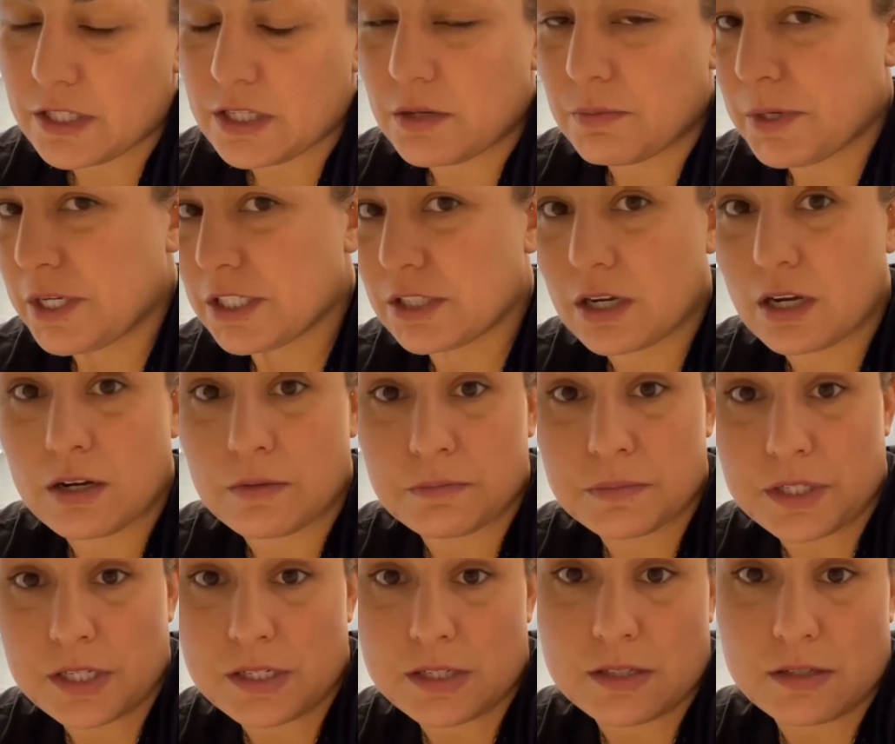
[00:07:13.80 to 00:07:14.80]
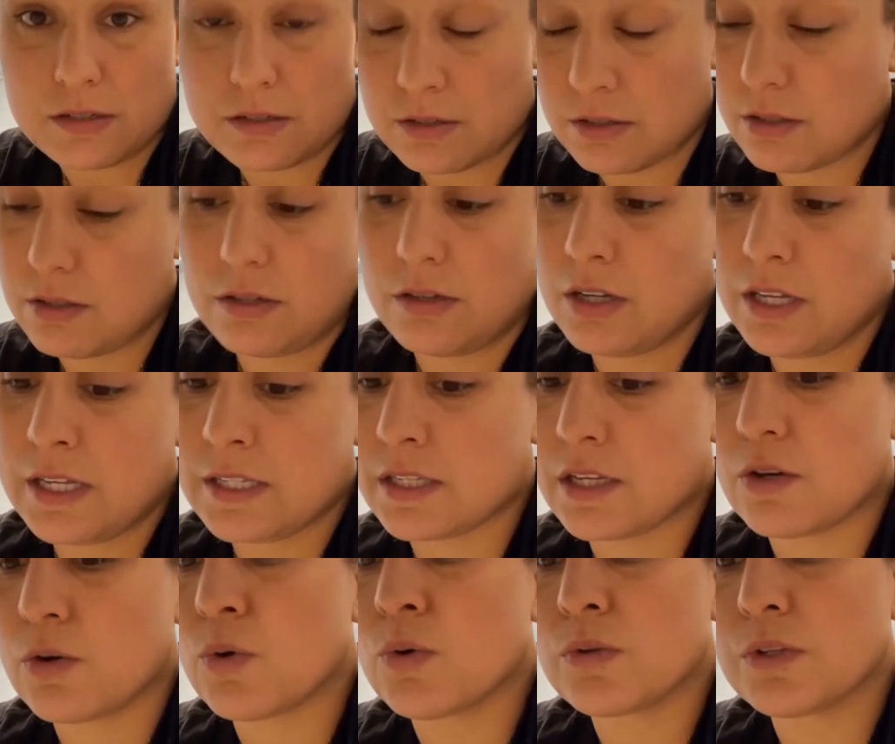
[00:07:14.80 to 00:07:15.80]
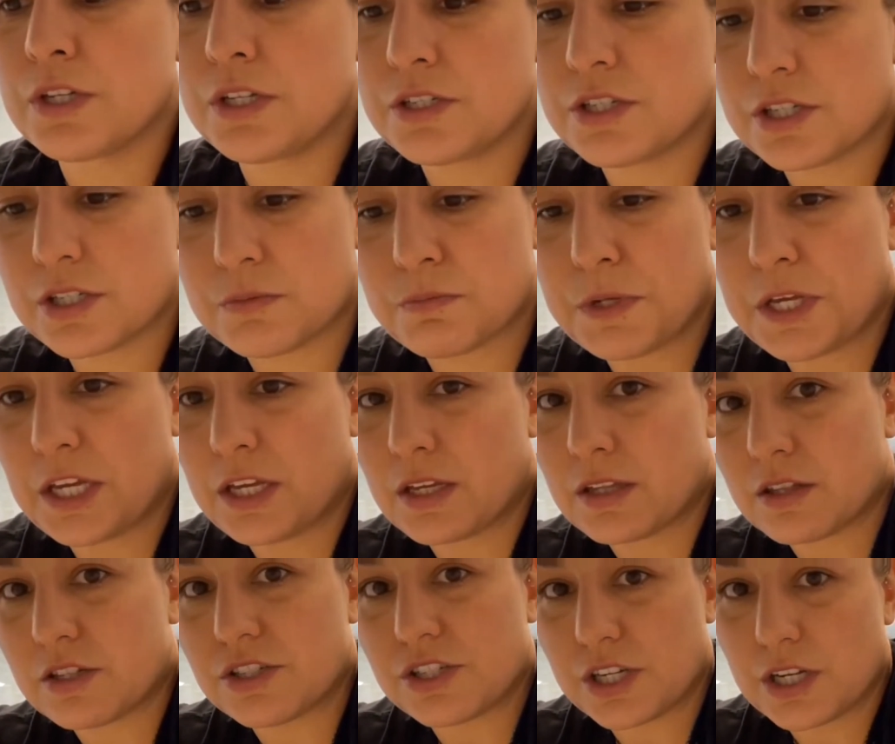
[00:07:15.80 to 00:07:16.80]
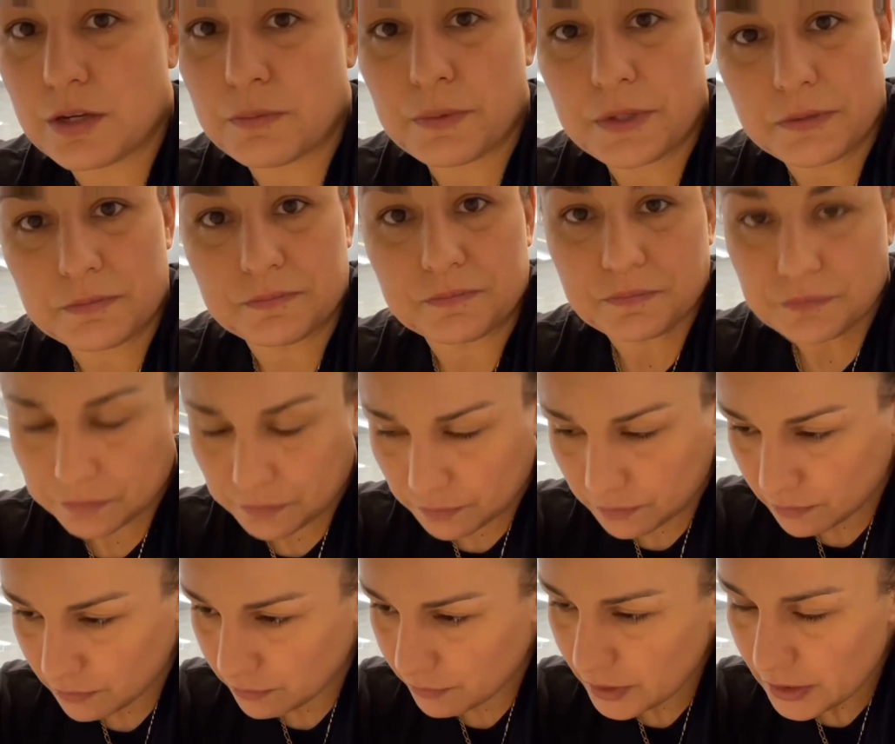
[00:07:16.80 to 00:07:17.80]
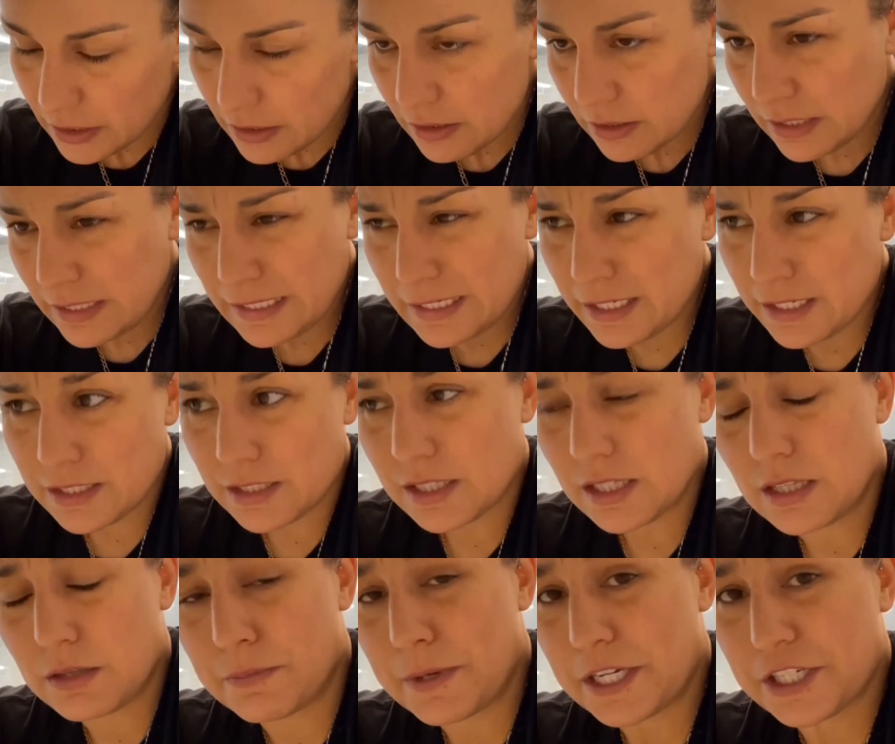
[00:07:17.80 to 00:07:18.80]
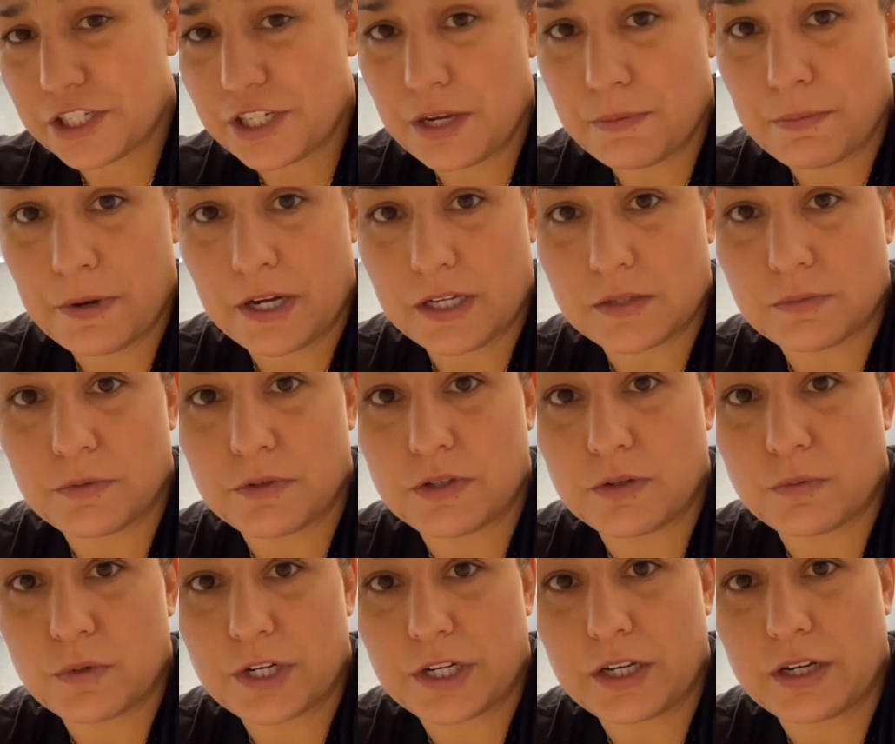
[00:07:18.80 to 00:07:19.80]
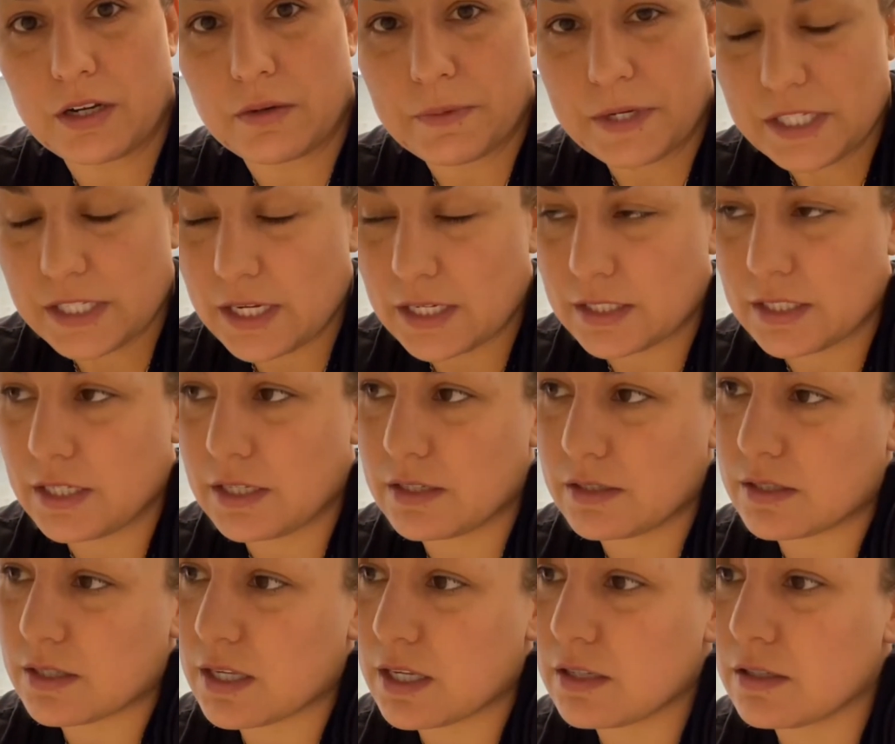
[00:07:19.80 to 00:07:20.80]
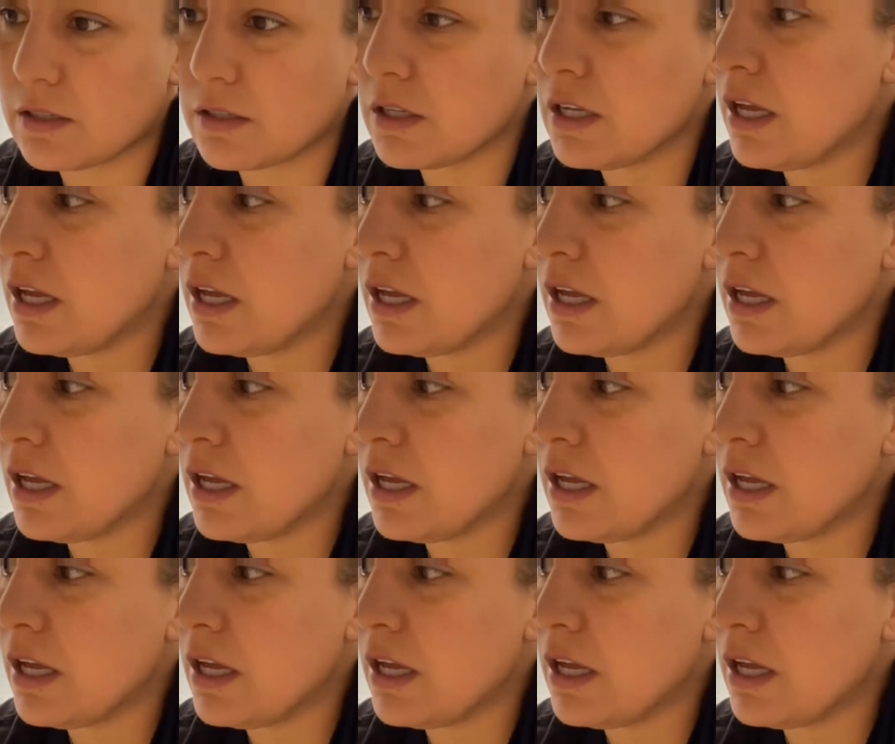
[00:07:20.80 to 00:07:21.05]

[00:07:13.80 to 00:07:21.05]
my job just isn't only just being in the gym and getting into the best shape possible and working on my technique and skill.